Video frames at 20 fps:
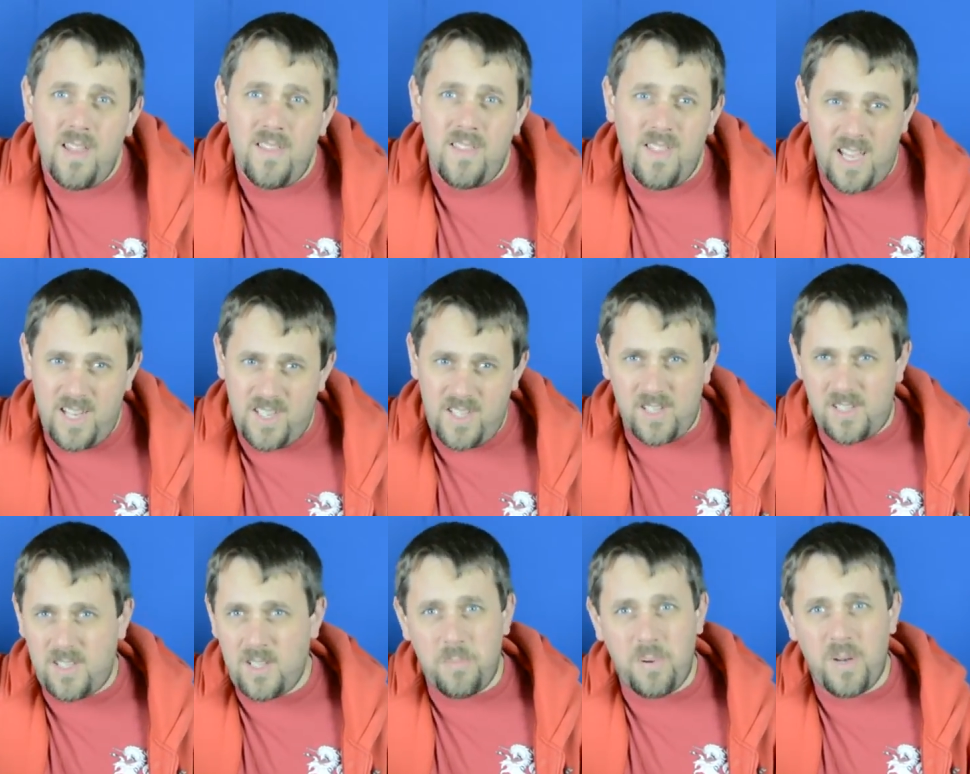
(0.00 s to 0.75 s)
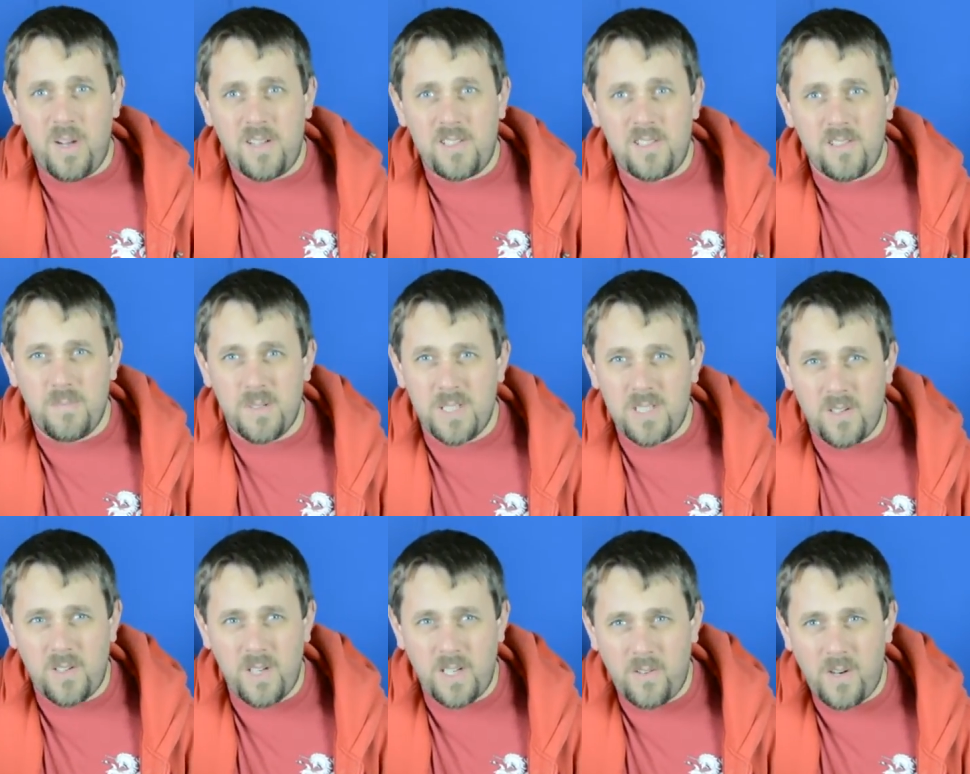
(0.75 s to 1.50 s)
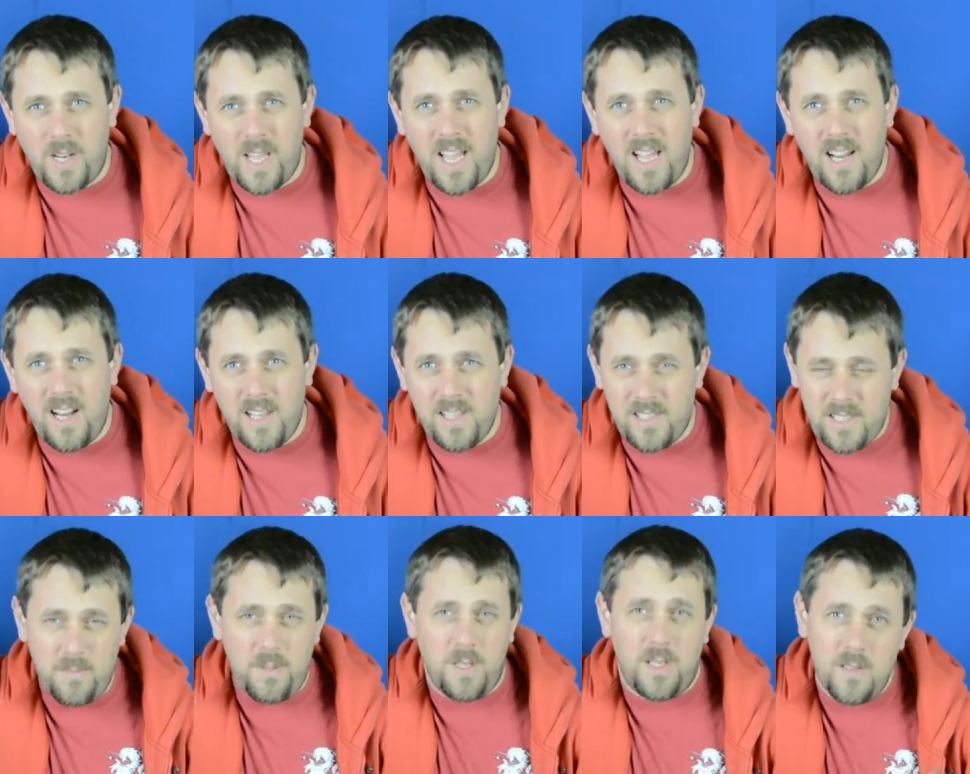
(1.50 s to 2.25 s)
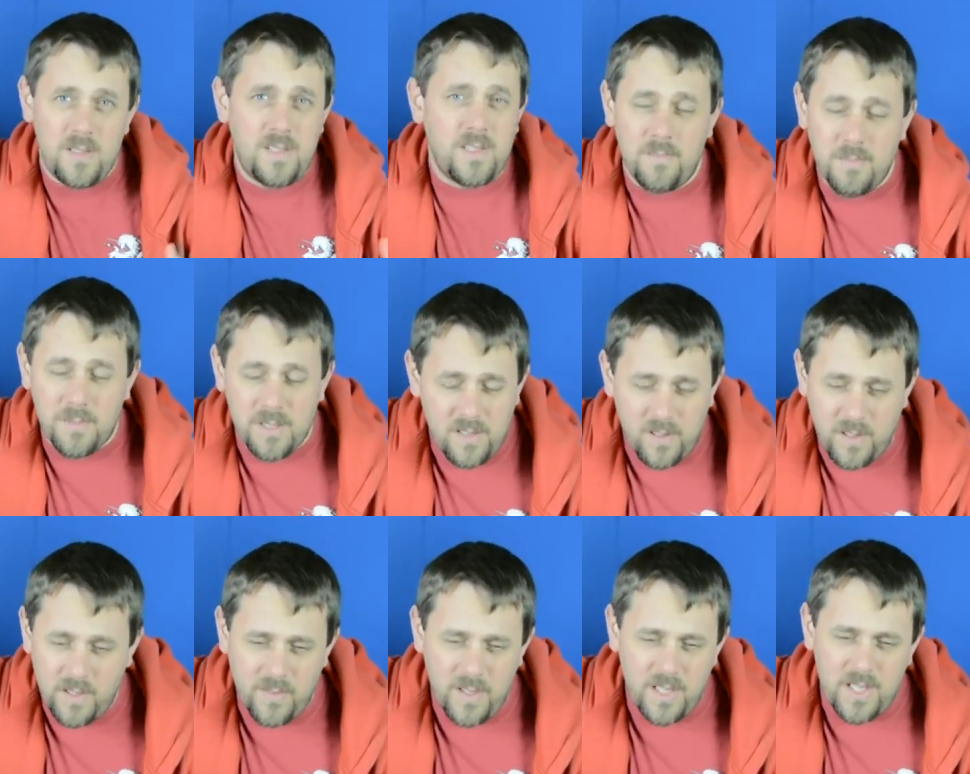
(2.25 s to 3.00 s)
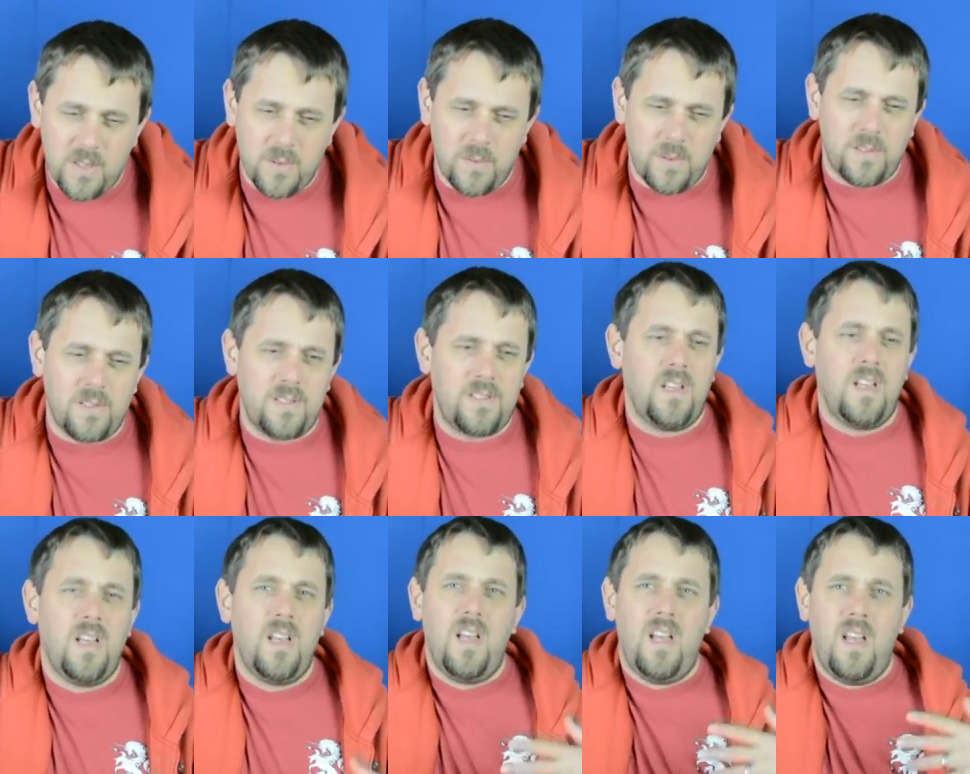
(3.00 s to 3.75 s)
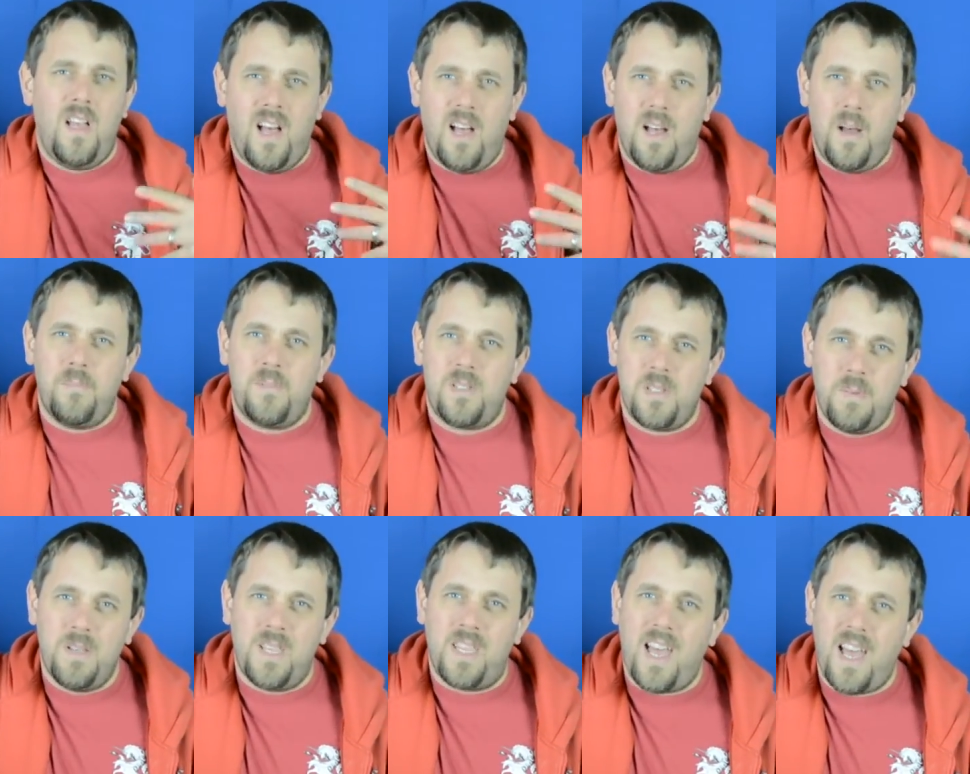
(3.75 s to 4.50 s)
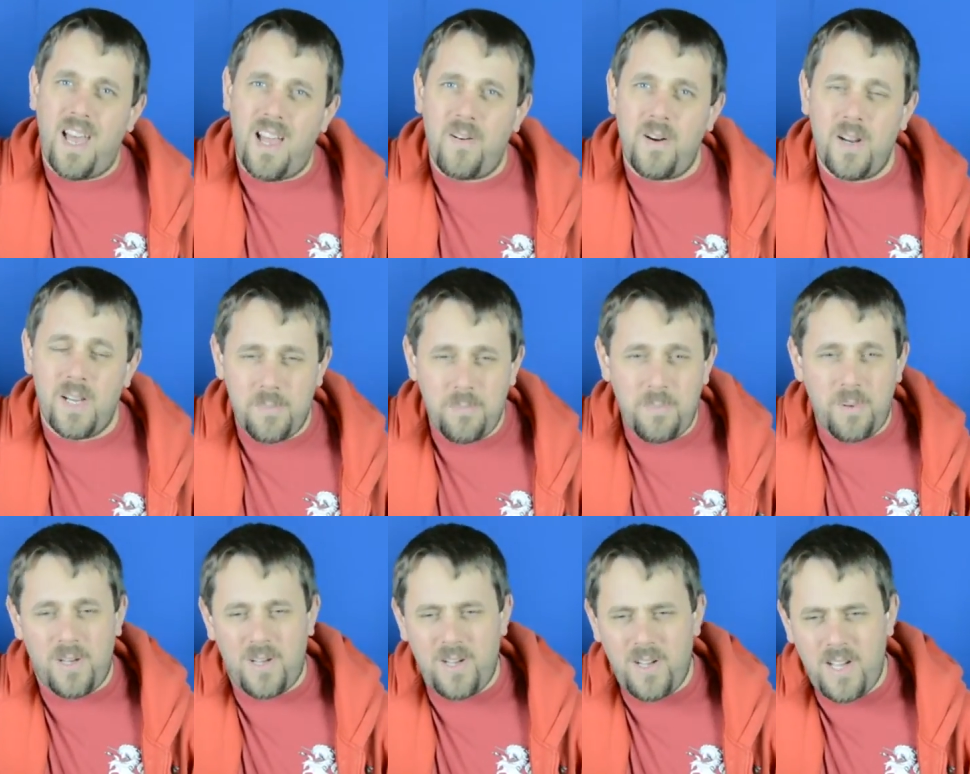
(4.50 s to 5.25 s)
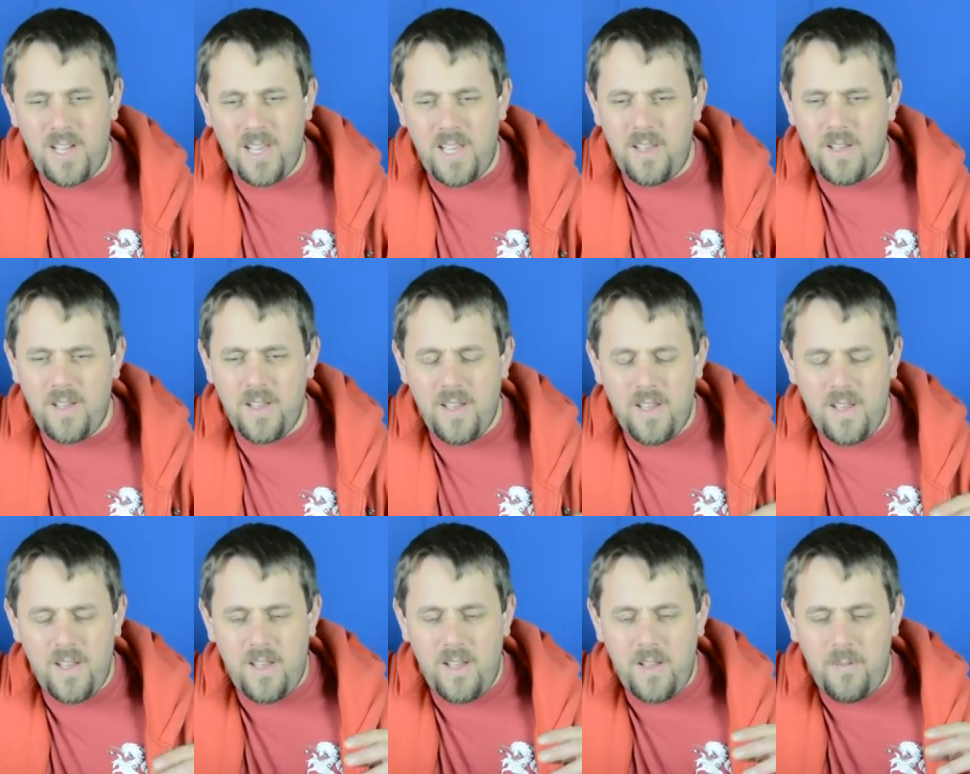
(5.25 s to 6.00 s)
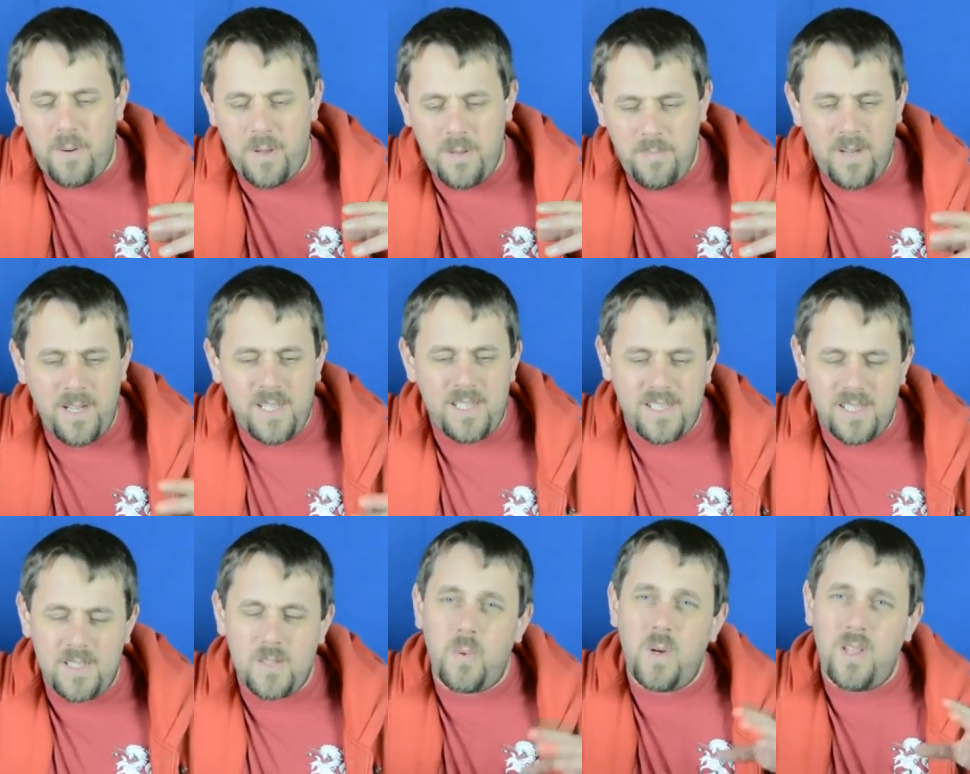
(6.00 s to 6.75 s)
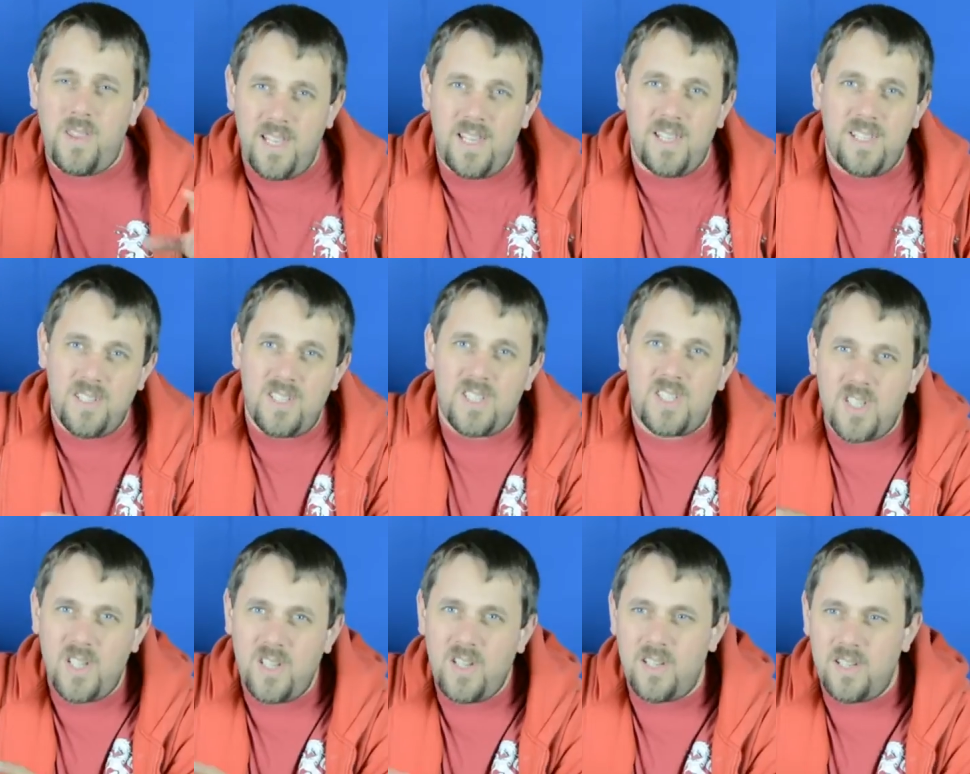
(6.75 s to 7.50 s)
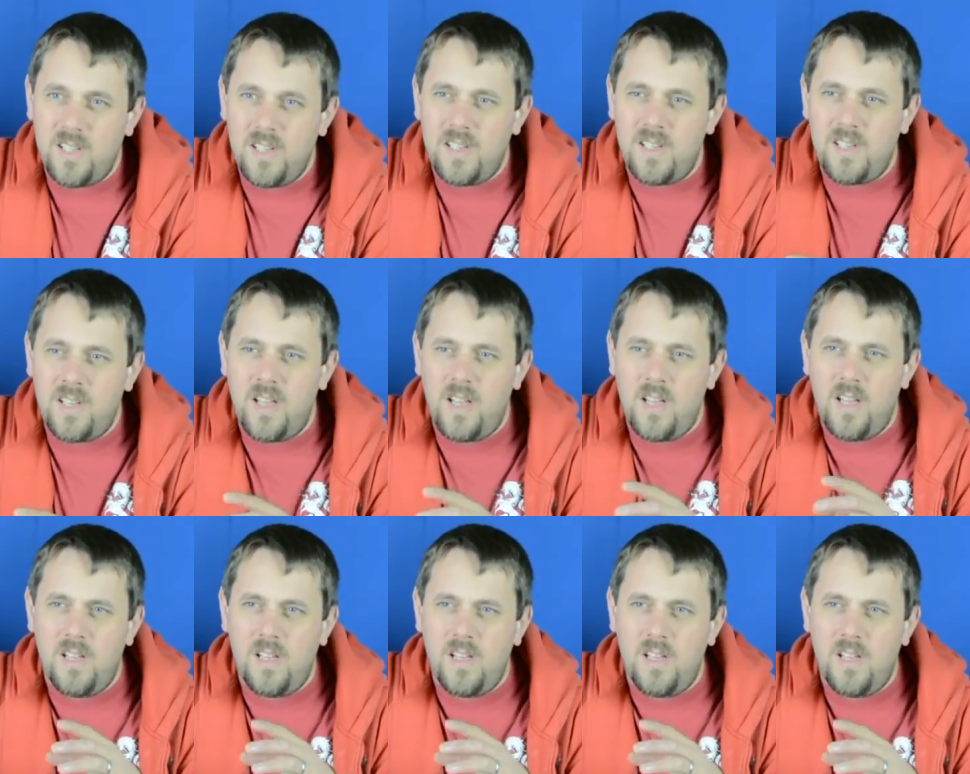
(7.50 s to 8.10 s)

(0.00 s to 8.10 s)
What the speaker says: They're just a part of Masonic regalia to be used in Masonic rituals, to be carried by Masons within certain